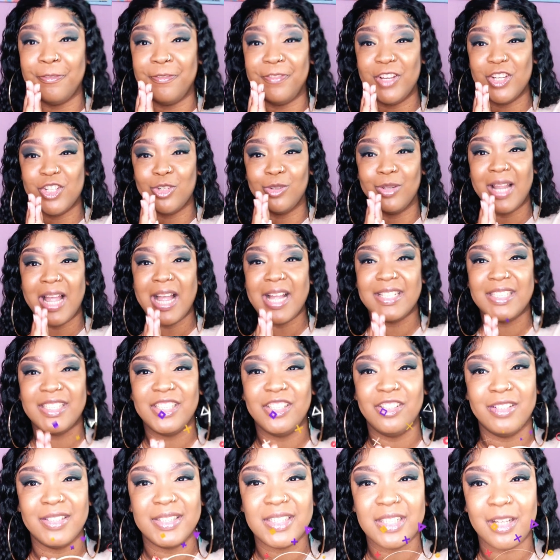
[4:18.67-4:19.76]
visualizing
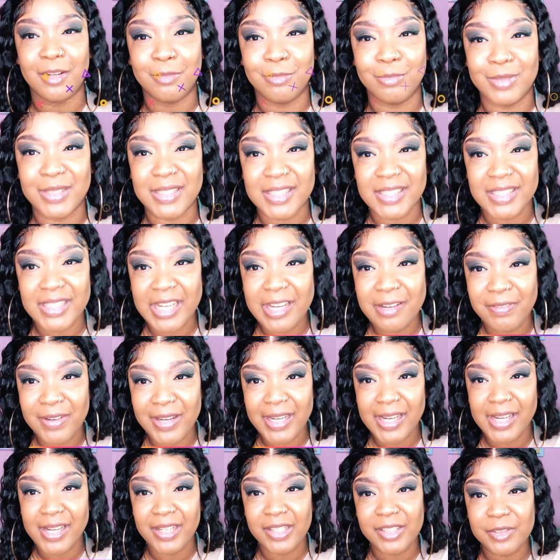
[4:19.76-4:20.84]
yourself
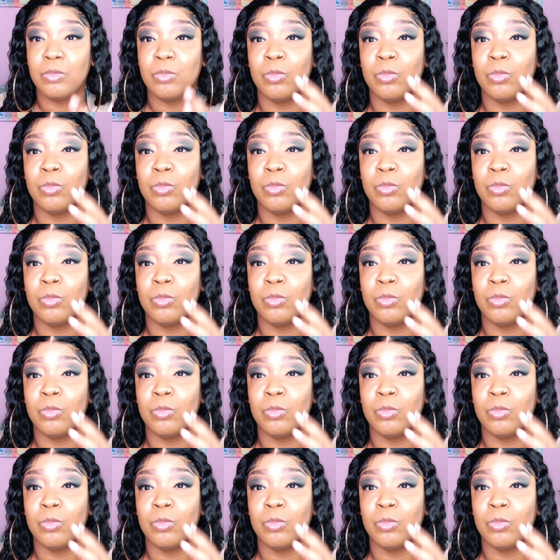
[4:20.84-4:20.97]
receiving it.